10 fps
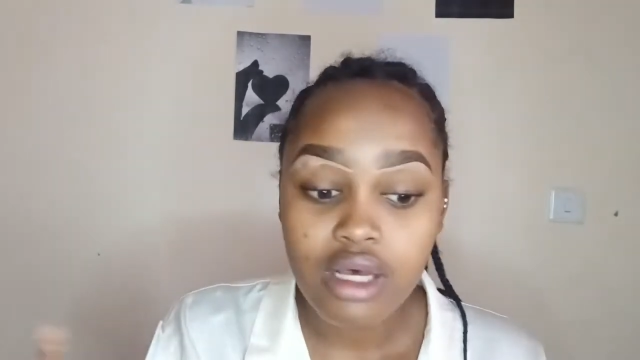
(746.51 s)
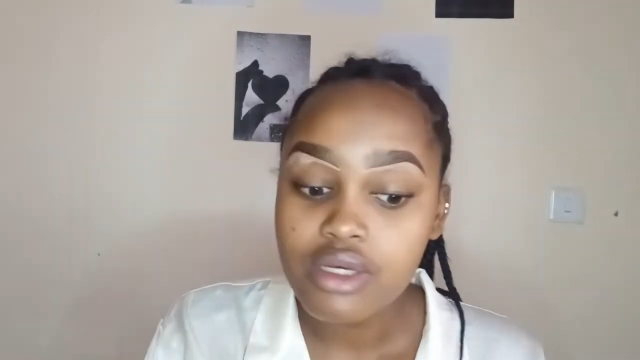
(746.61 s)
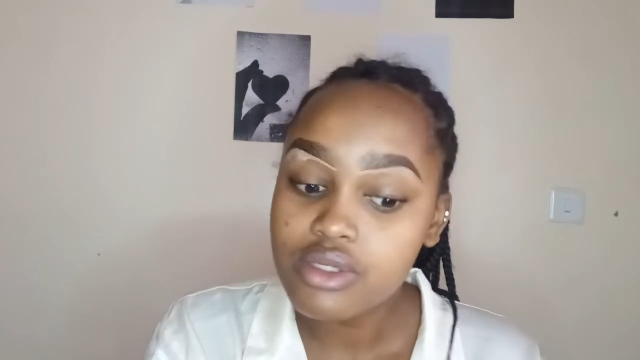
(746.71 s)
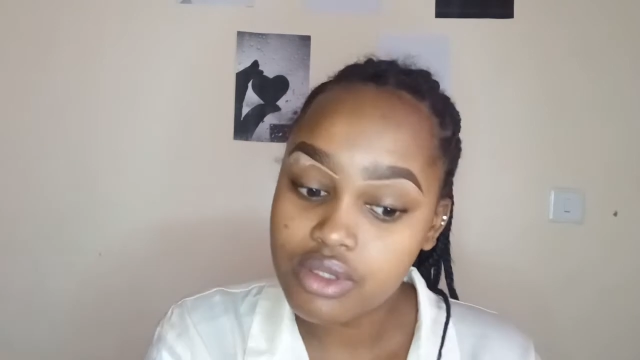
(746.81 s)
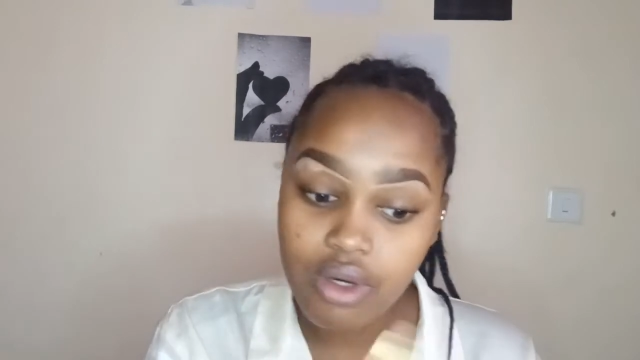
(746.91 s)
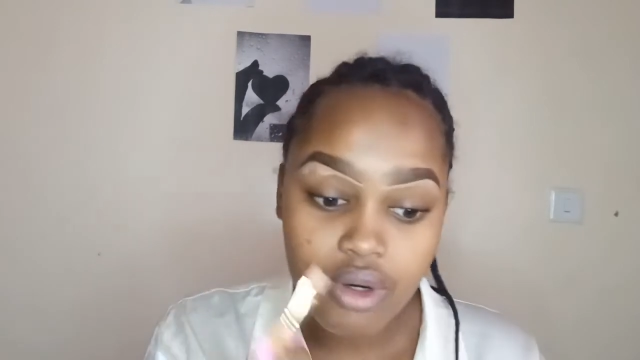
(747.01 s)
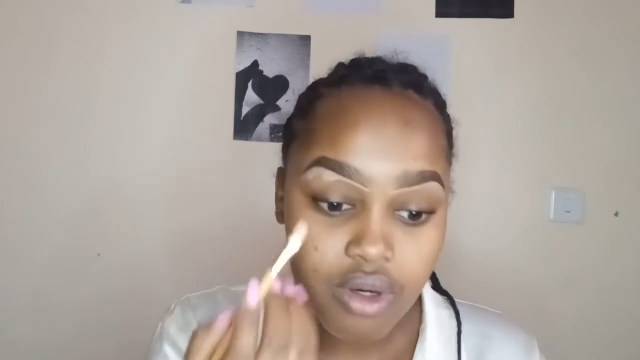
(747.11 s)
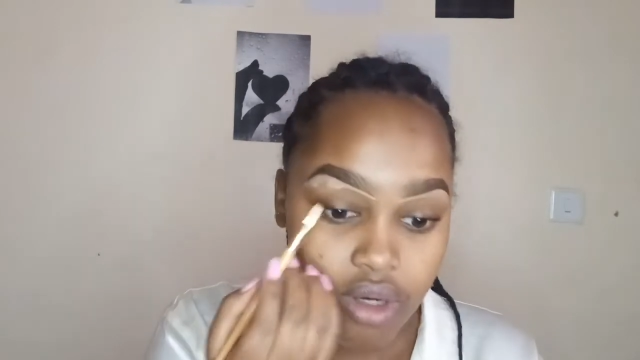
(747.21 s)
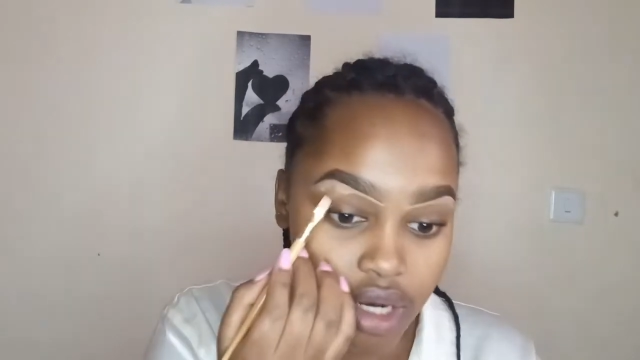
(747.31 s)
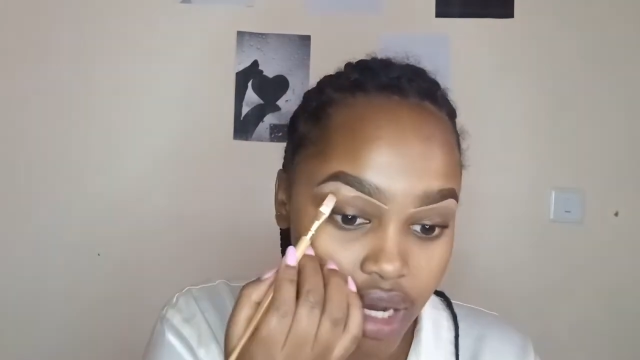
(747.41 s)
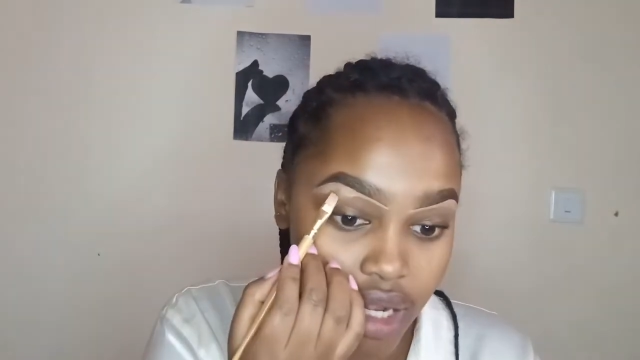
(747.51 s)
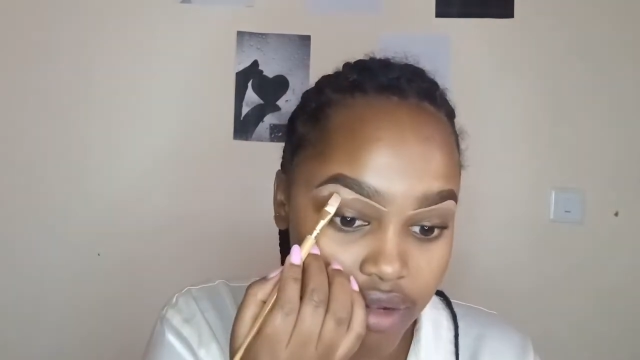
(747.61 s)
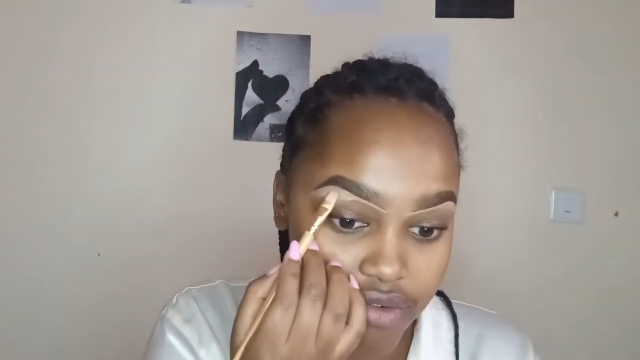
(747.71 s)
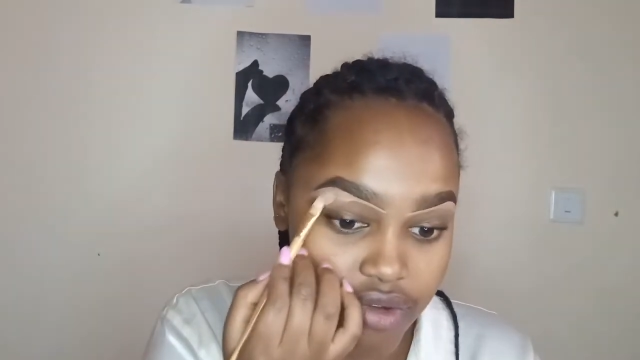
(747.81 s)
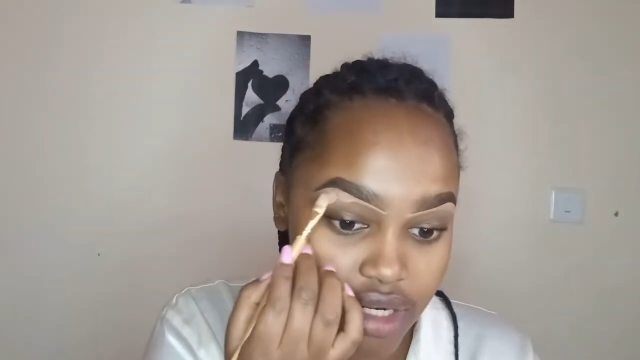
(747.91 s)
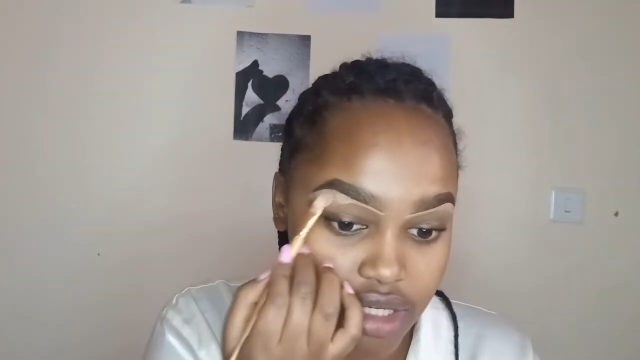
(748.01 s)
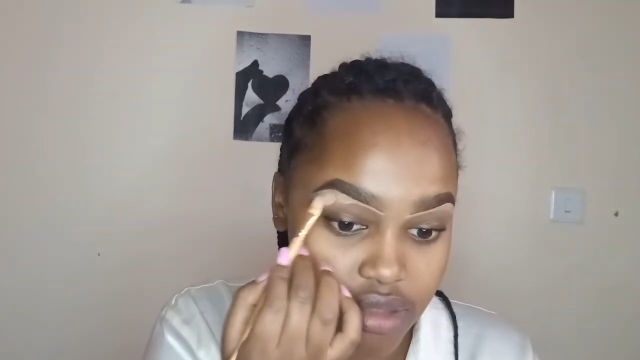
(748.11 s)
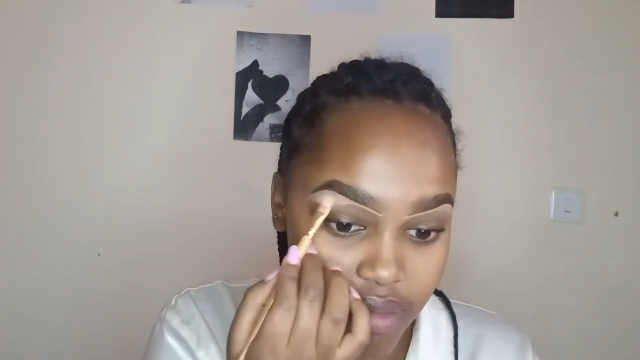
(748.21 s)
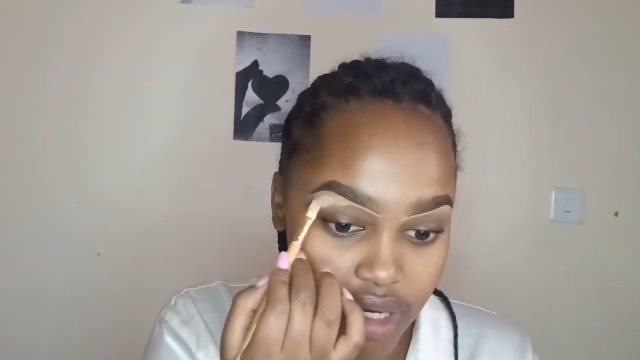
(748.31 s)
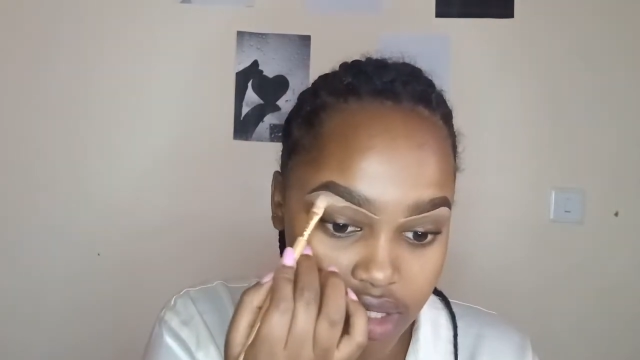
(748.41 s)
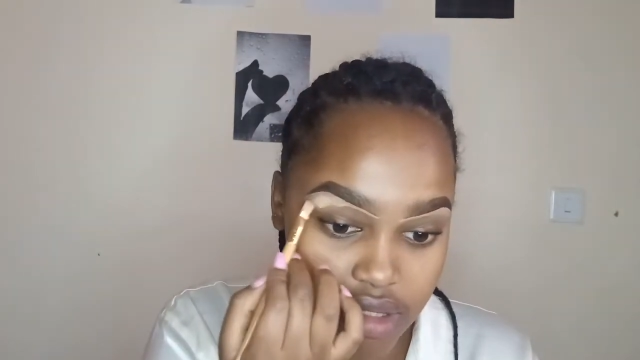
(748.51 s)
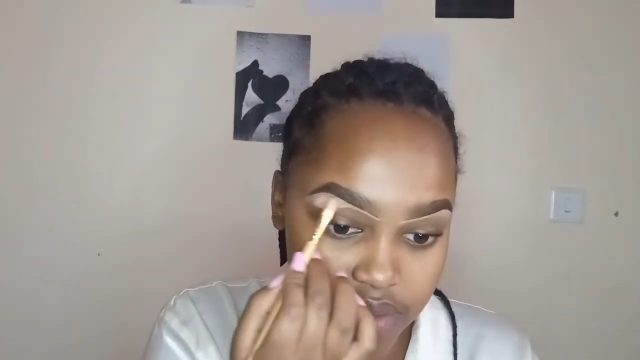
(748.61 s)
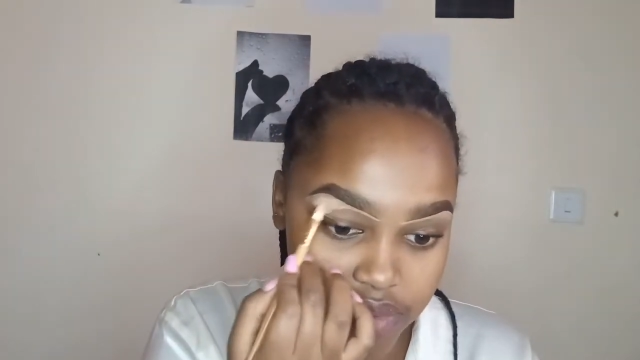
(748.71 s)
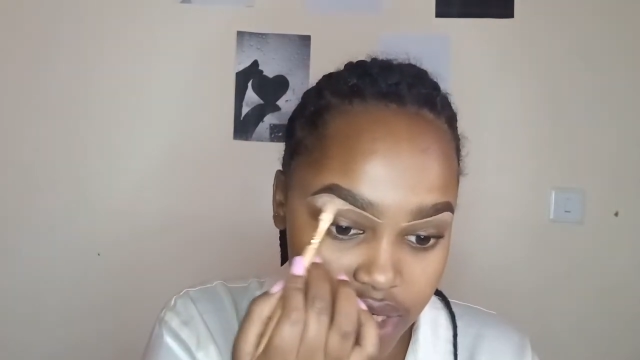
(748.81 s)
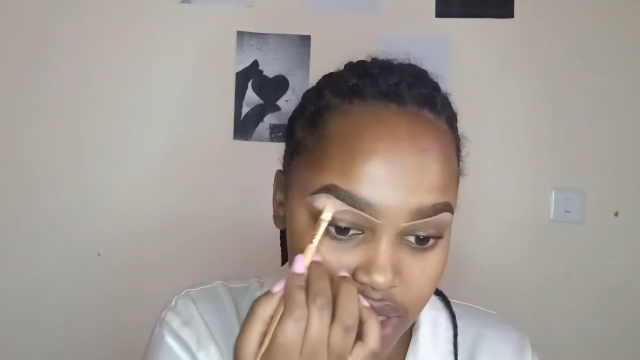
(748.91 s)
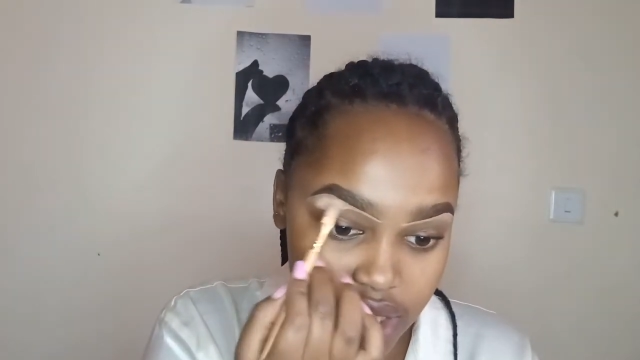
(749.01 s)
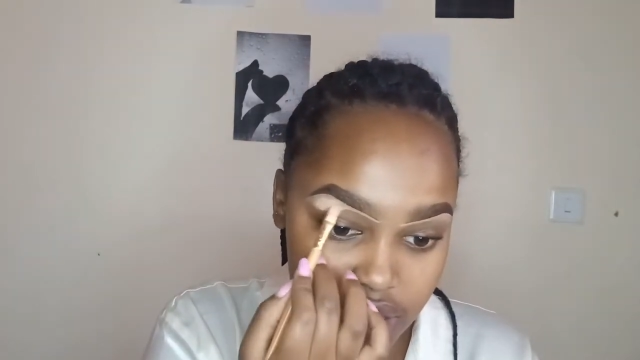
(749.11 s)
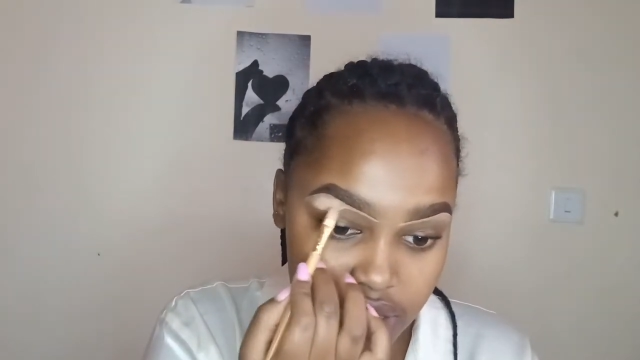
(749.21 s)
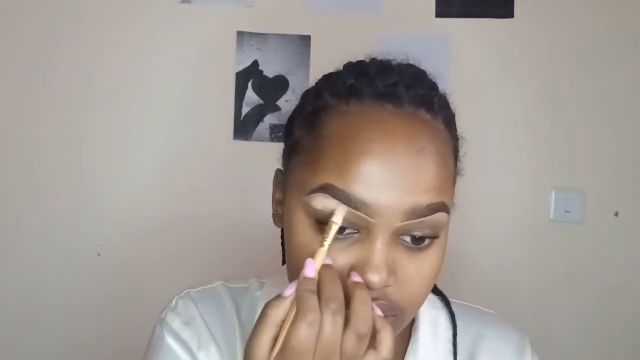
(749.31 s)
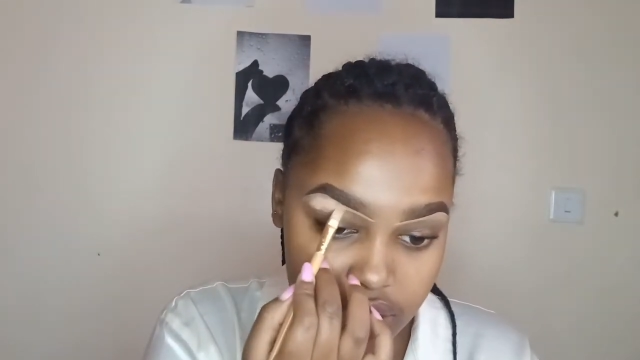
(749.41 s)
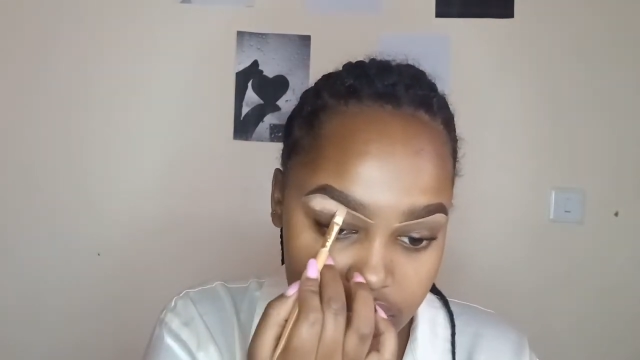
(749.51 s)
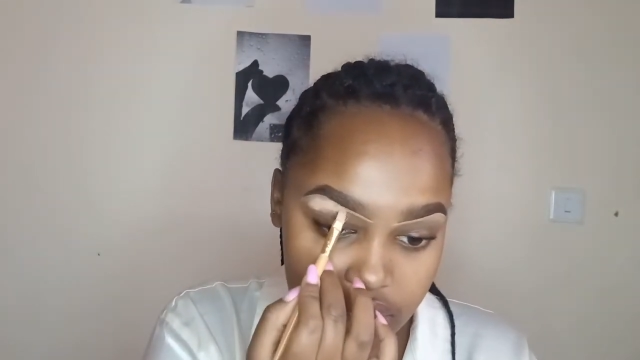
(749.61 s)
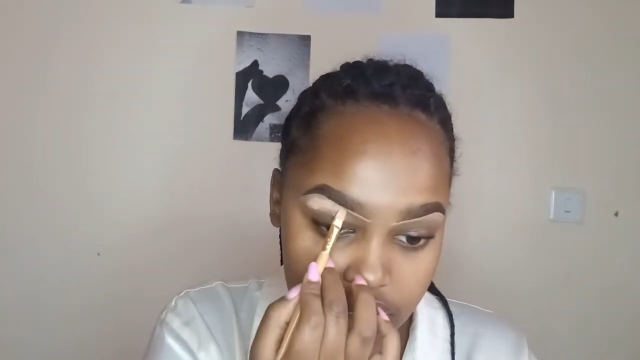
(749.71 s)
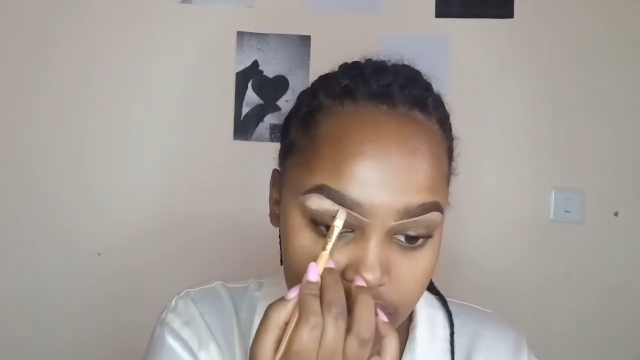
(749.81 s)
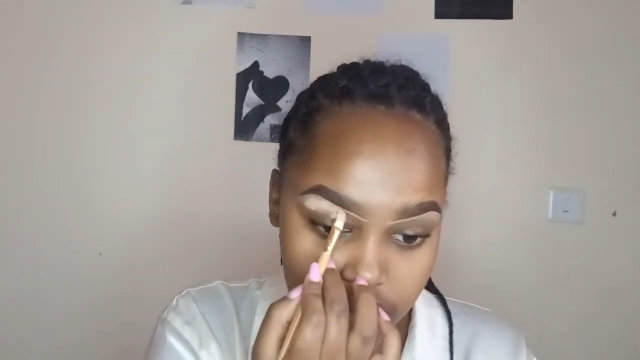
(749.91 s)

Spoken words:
So I'll finish by spreading this